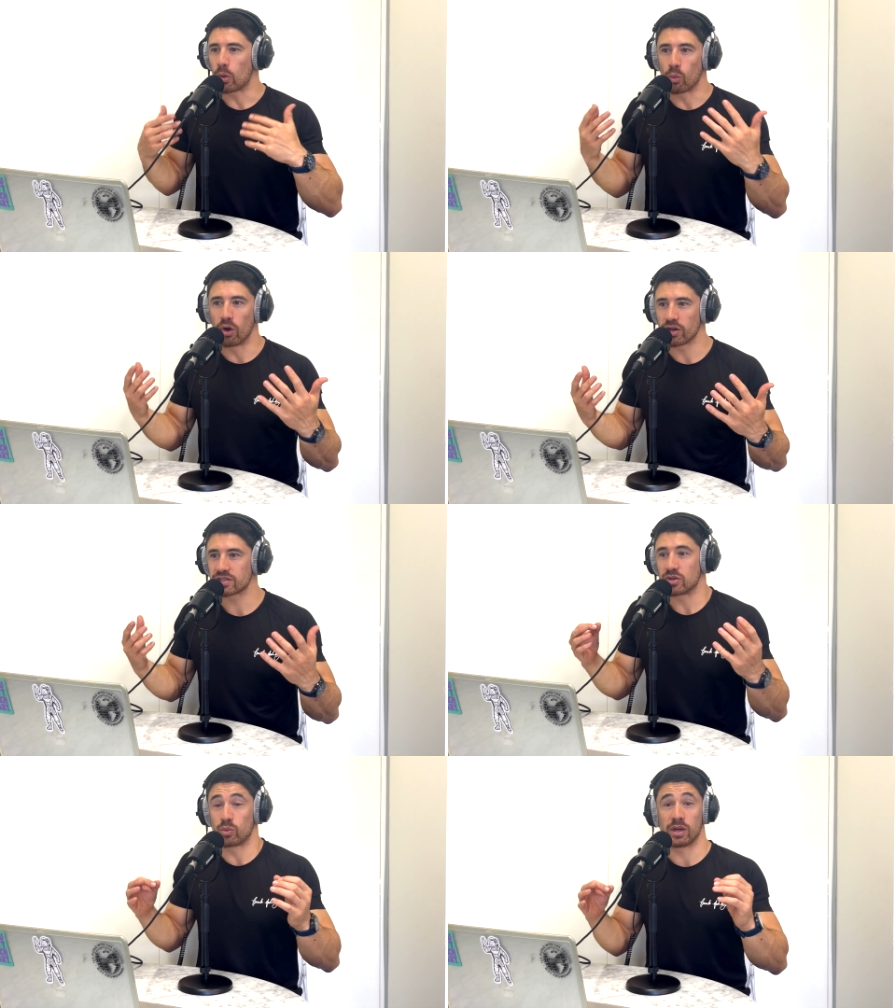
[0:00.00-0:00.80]

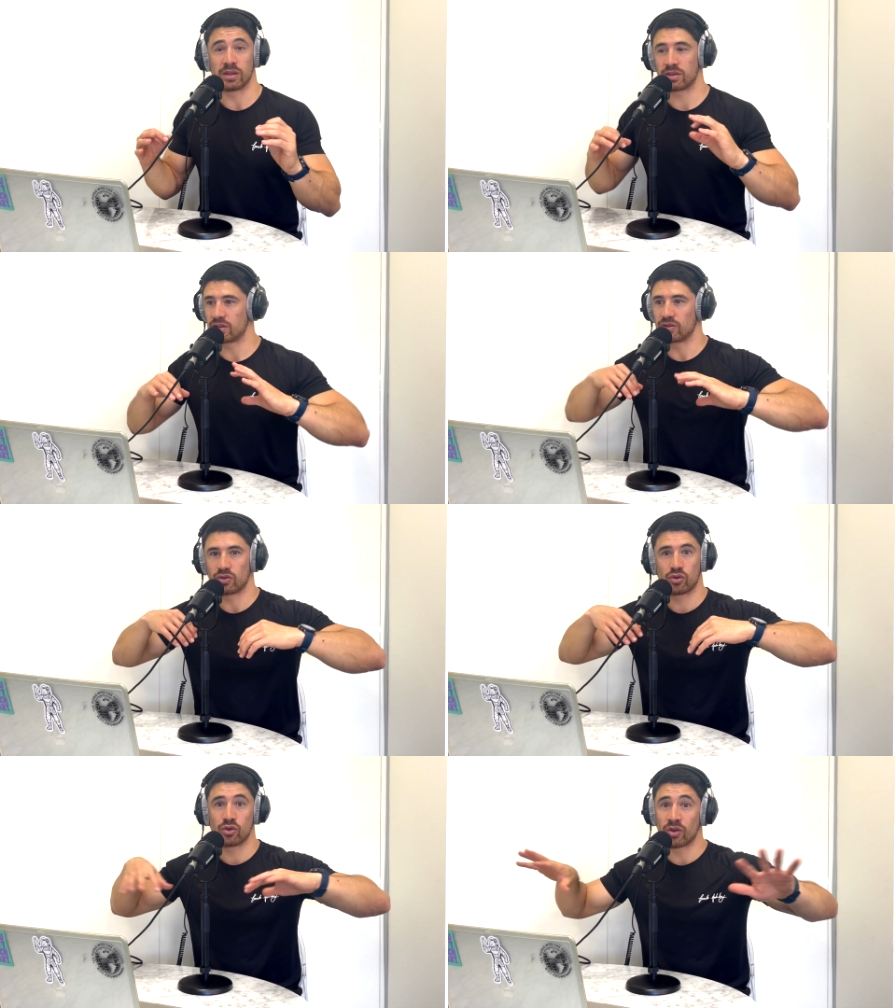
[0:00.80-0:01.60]
works with
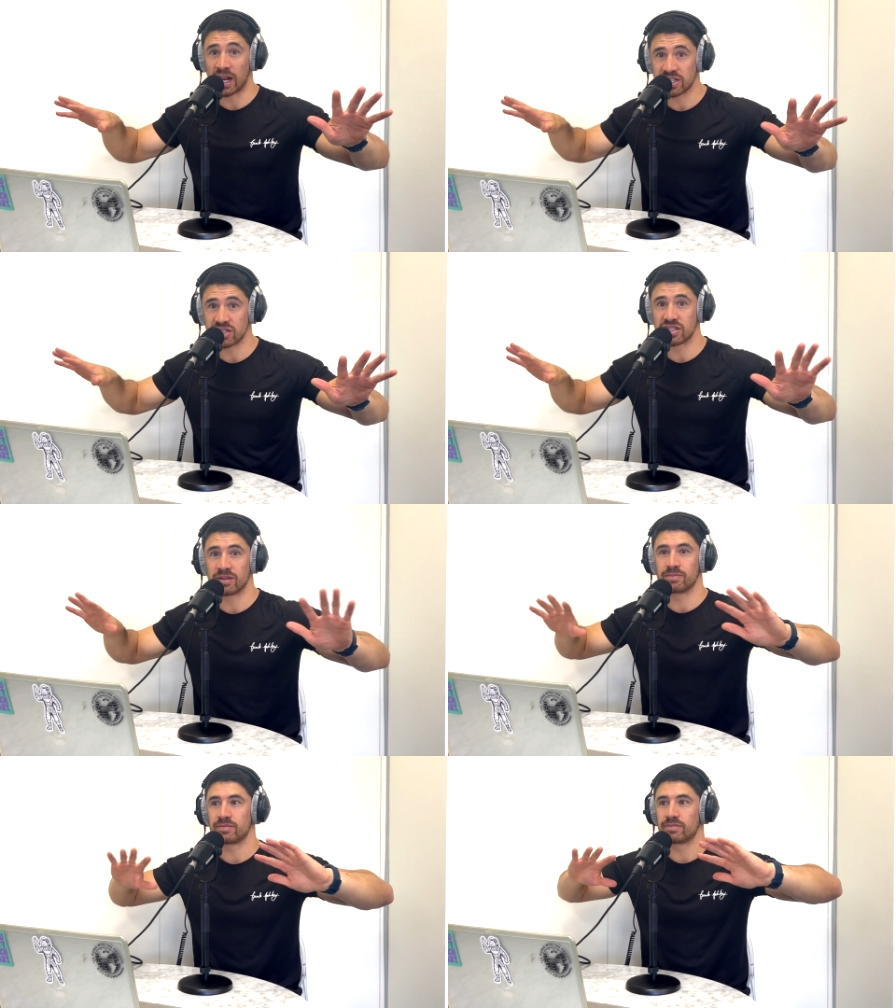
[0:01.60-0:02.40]
good
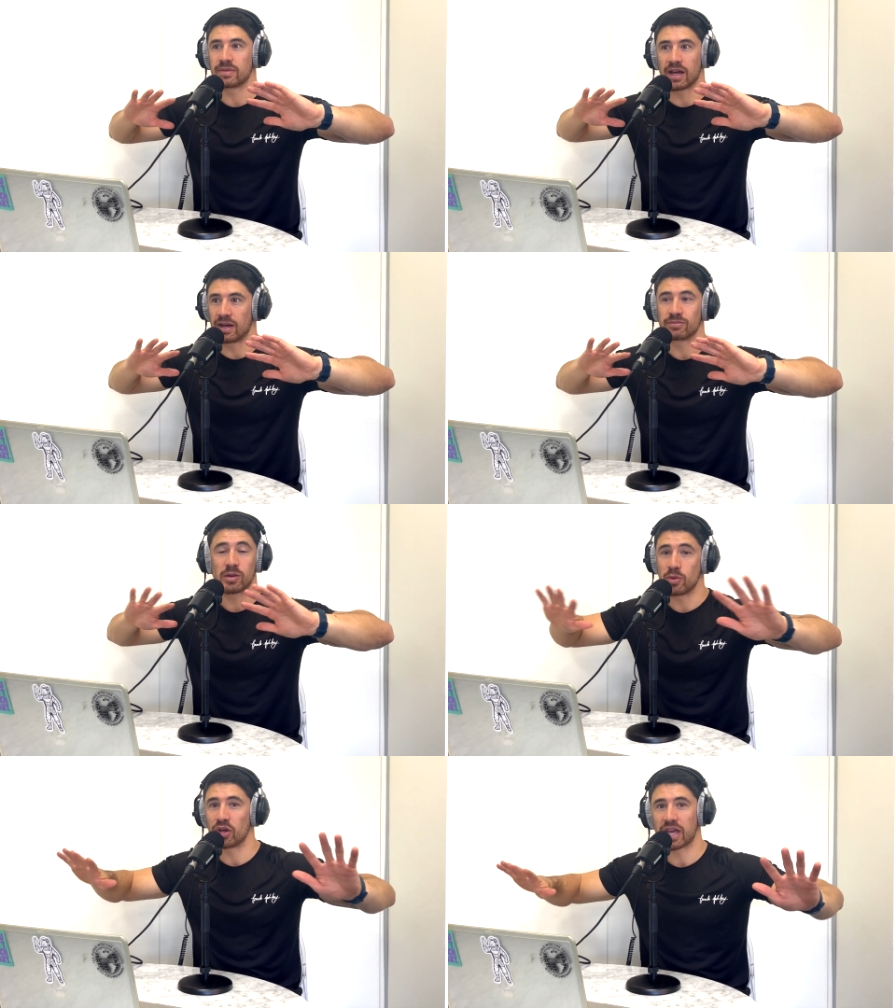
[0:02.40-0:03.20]
relationship uh,
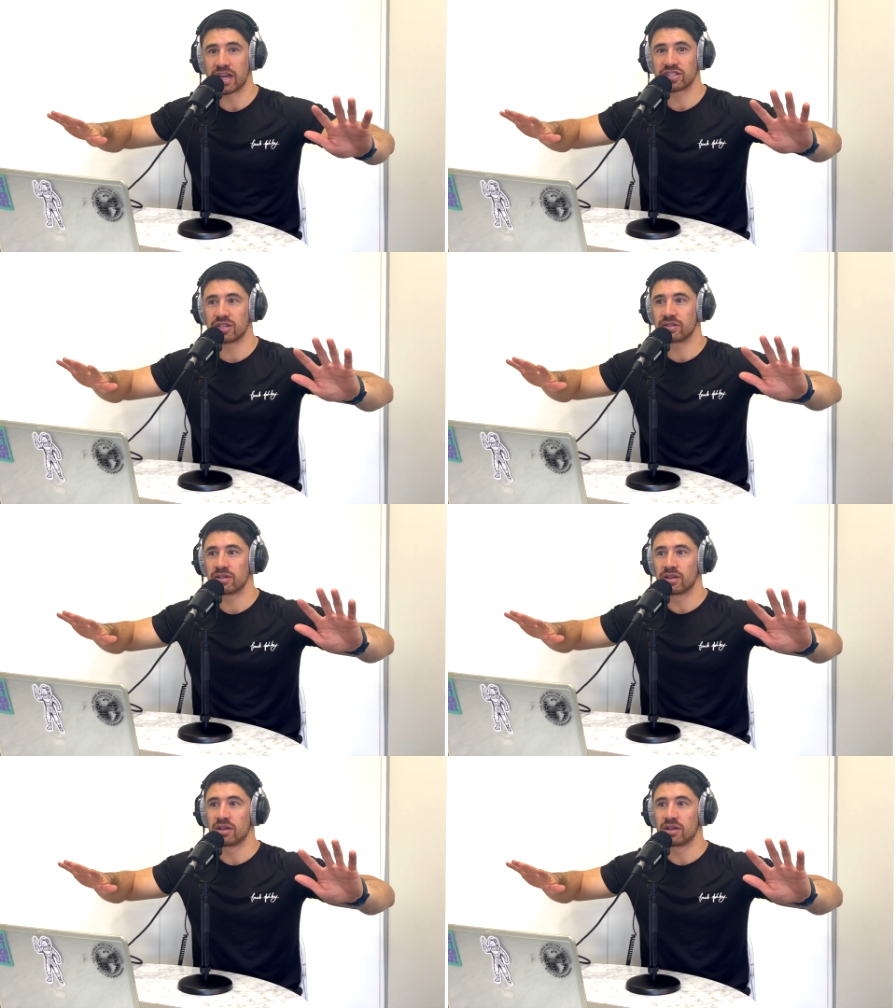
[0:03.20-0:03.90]
communication,